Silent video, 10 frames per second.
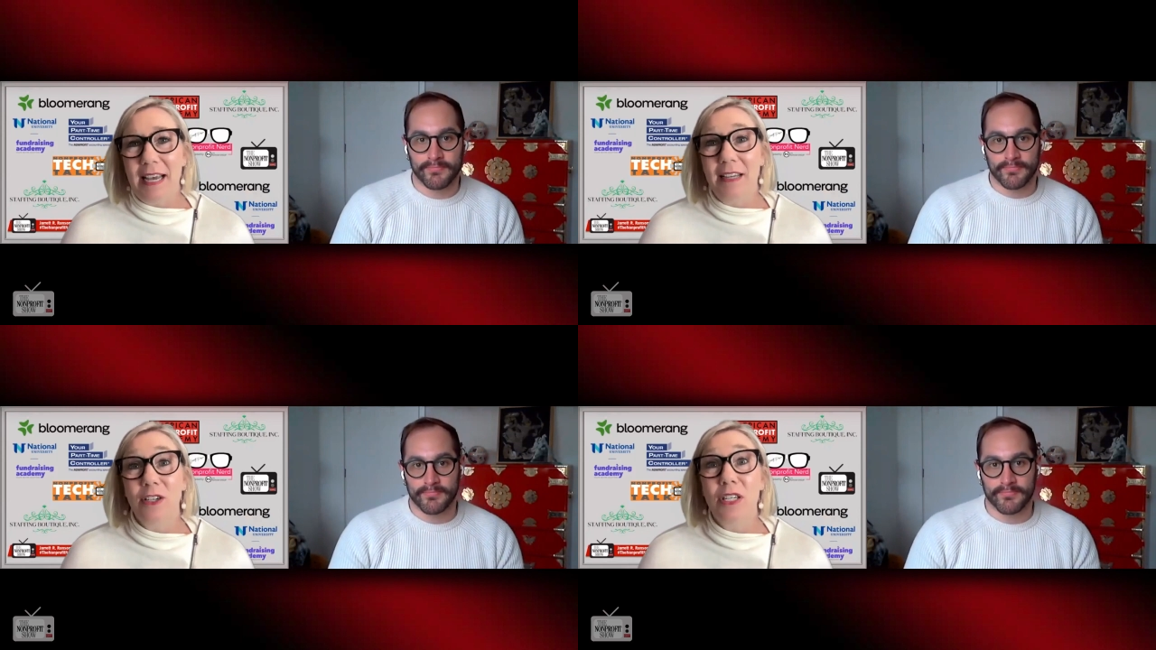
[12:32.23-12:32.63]

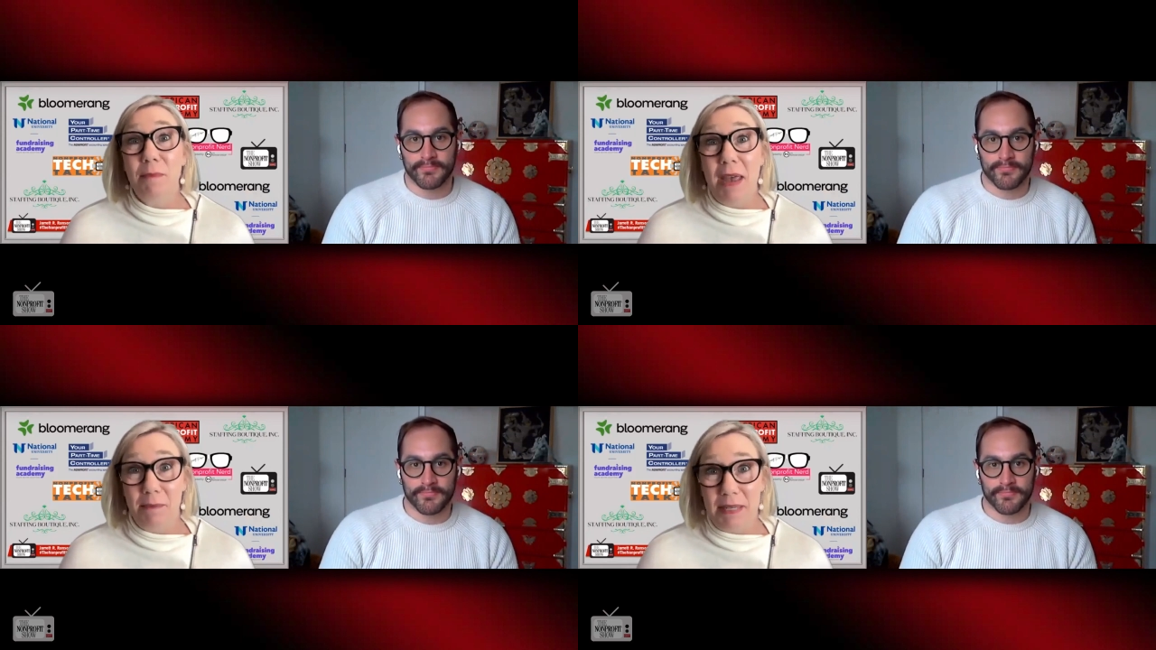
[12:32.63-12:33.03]
Speaker 1: sector to
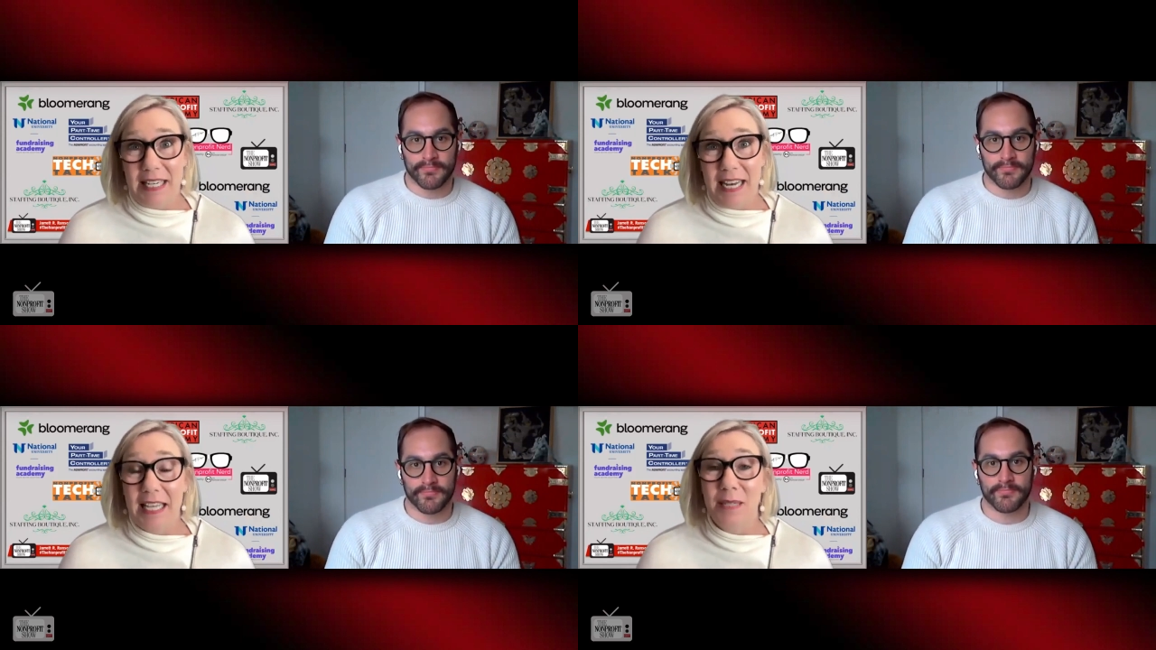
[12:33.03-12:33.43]
make
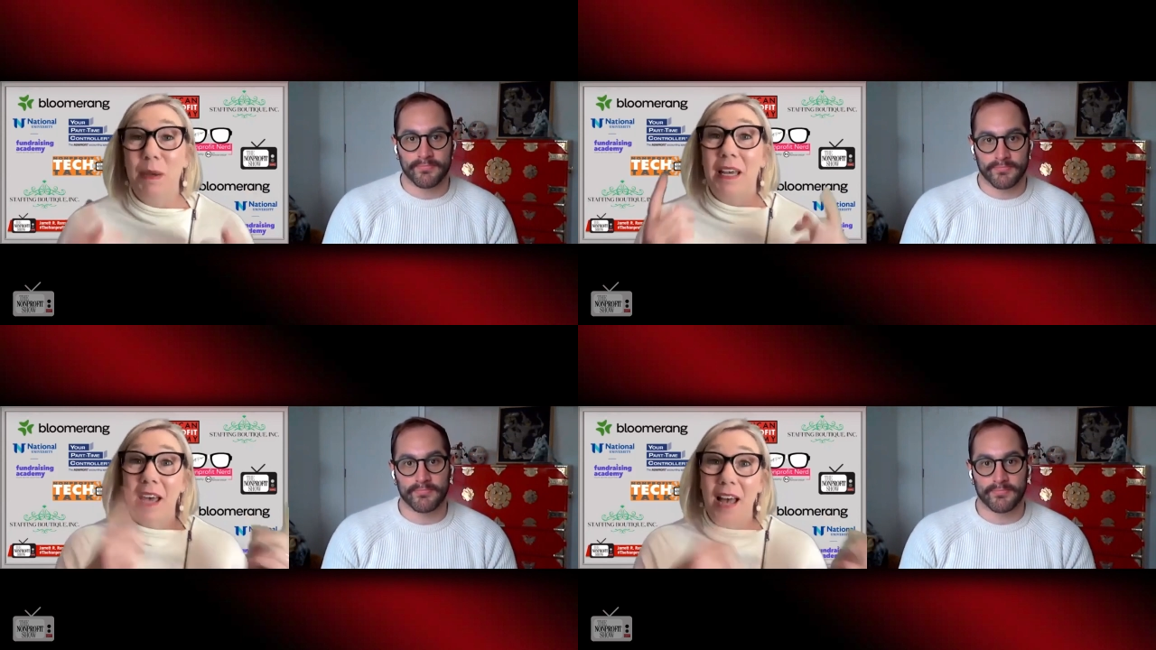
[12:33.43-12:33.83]
mistakes
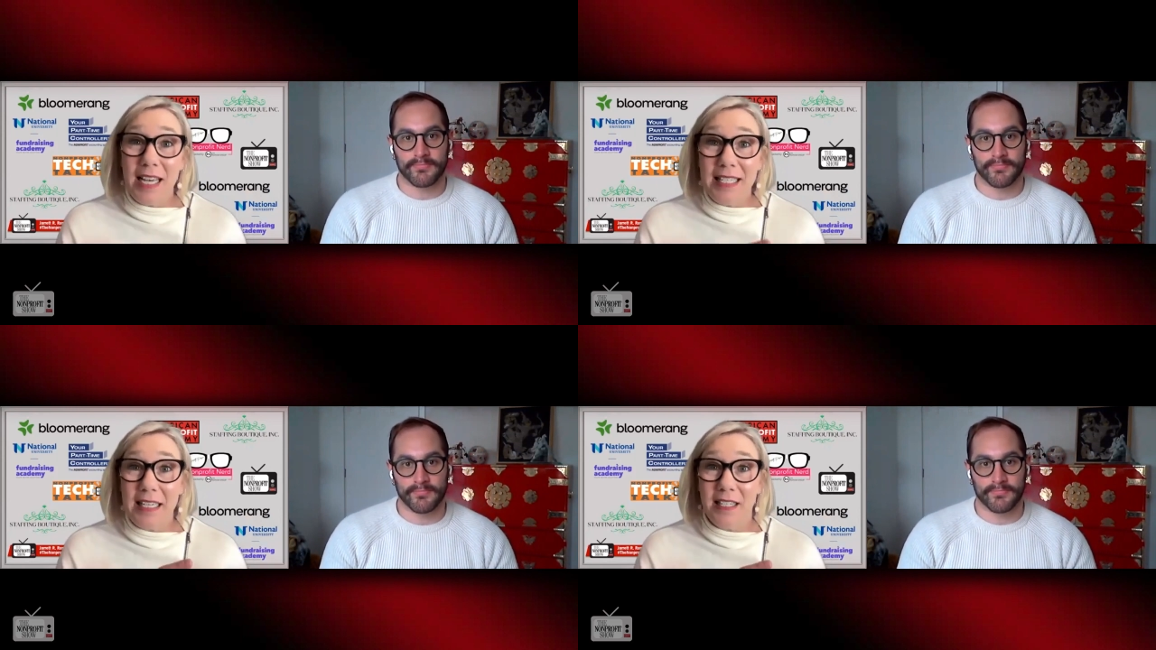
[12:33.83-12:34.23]

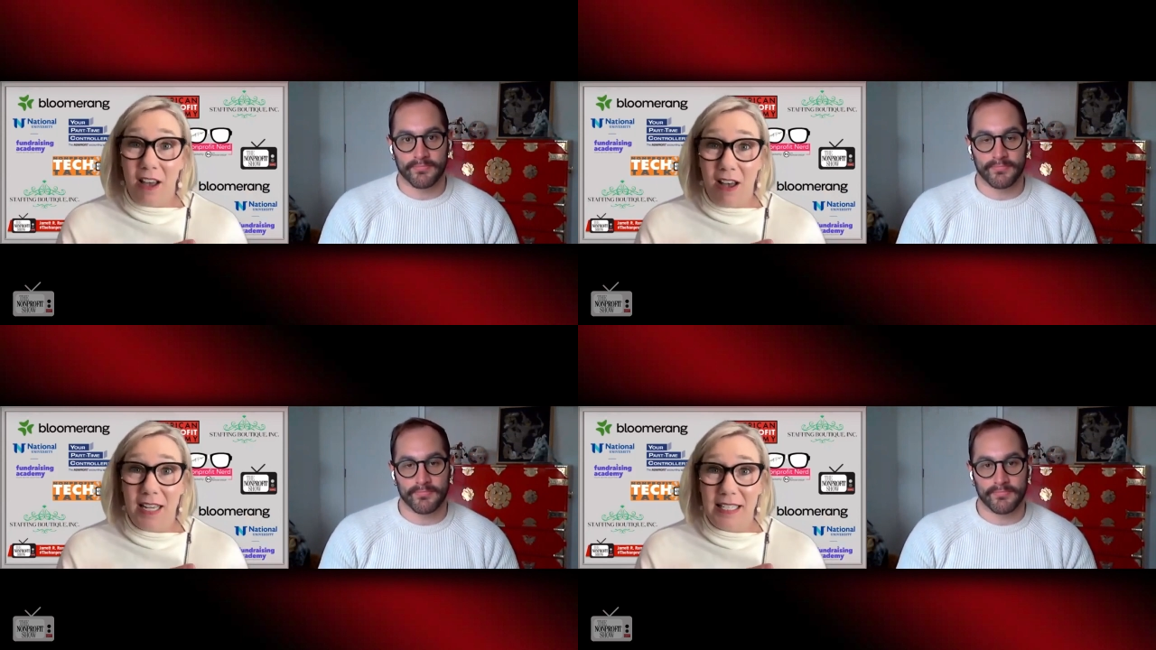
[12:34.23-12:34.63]
because it's
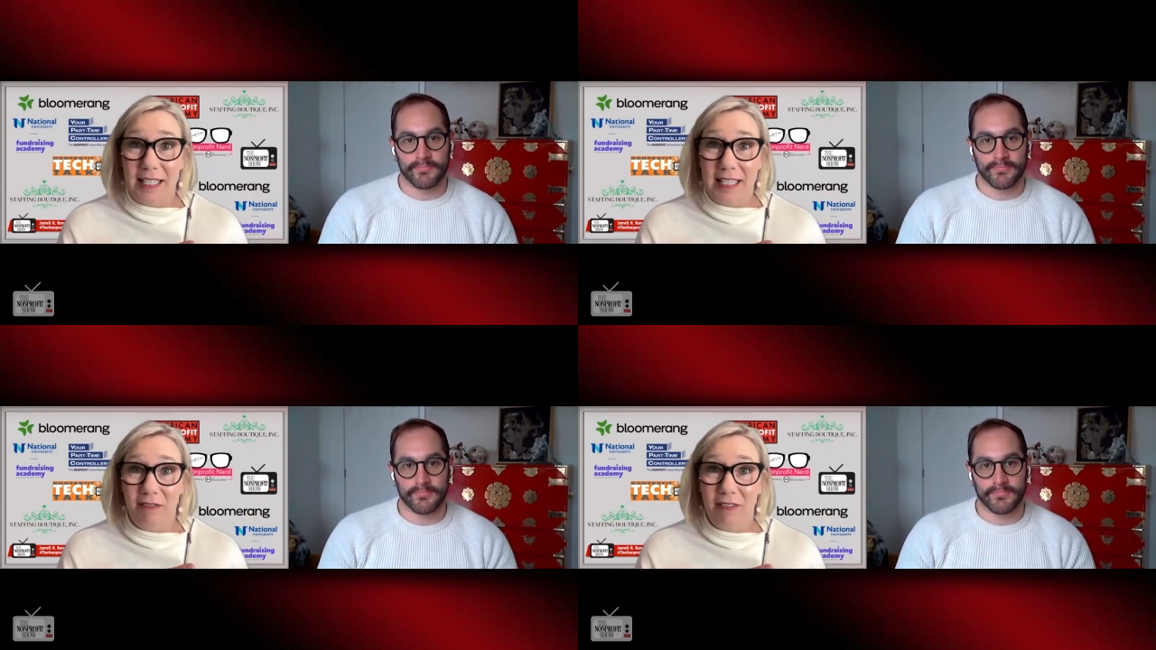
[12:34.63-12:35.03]

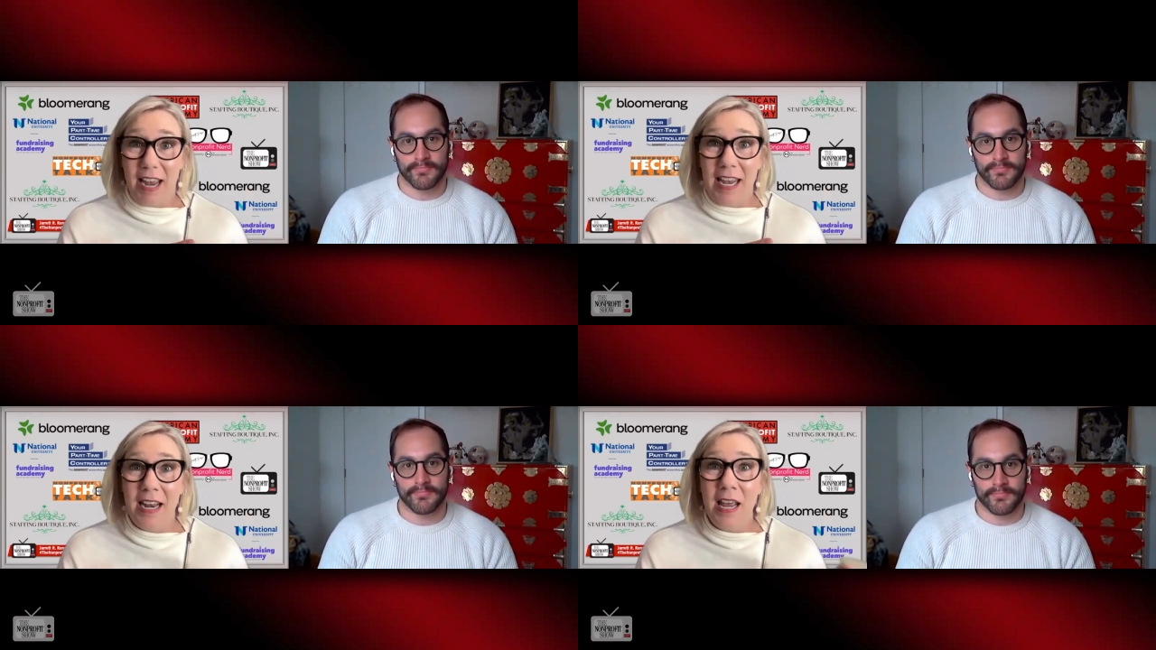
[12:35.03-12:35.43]
costly,
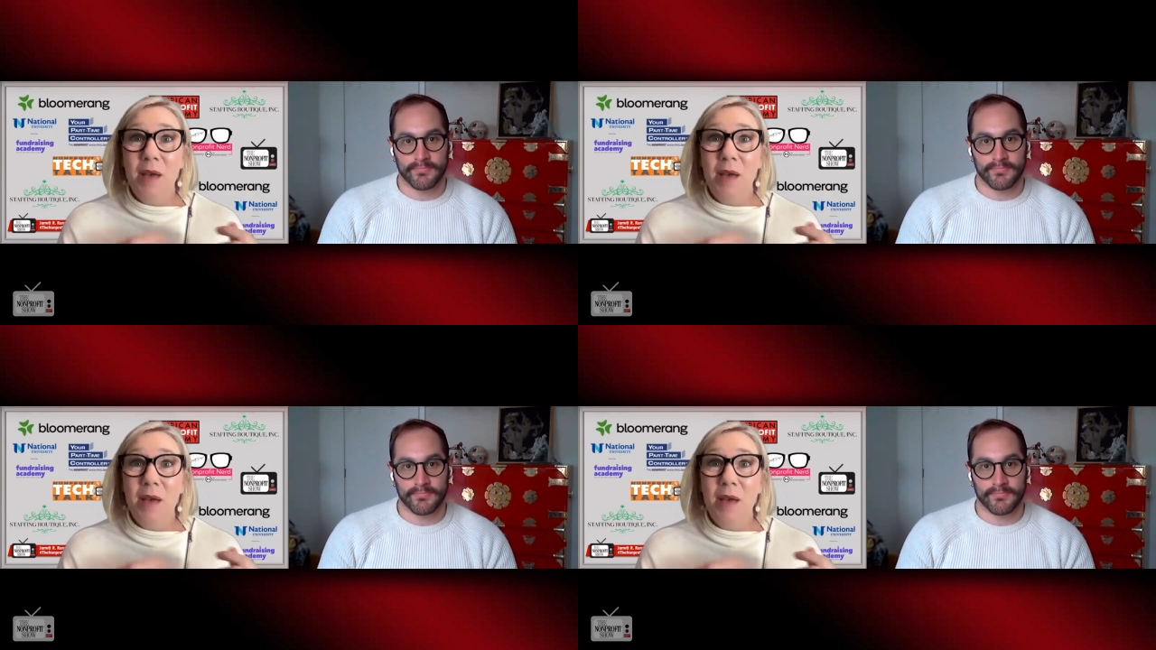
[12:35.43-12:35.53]
right?